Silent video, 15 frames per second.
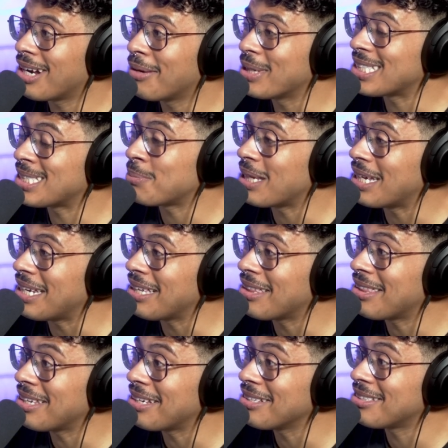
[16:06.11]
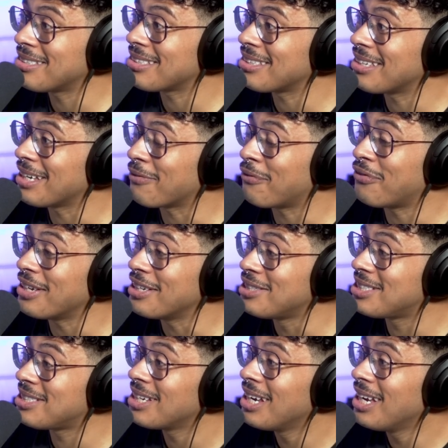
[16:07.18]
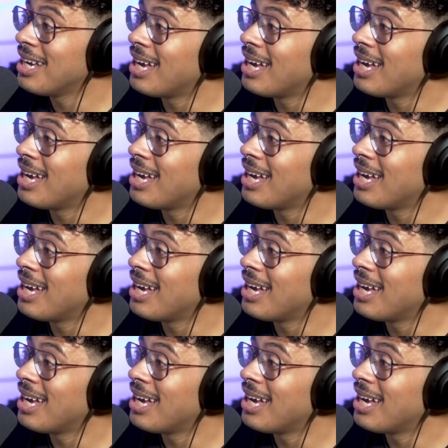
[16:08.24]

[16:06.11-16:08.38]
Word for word: that I'm explaining things like fish